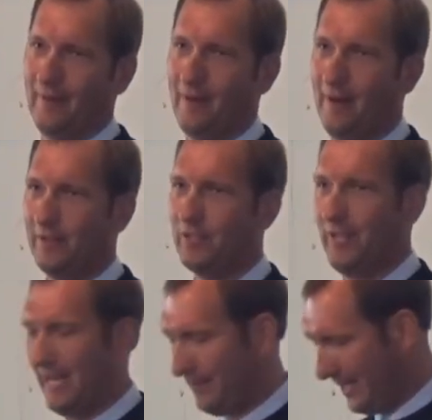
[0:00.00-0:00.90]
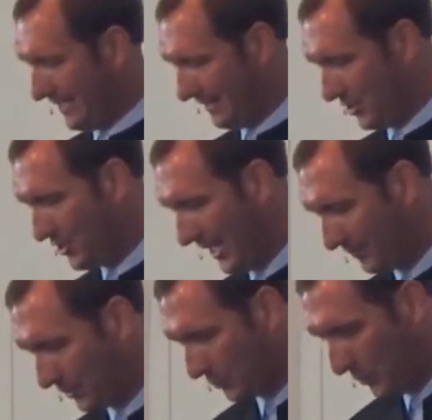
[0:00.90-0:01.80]
Our understanding being that
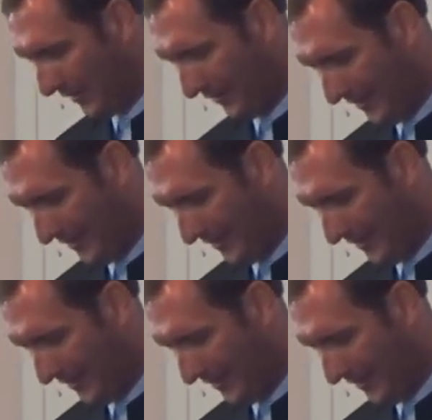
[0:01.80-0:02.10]
James was with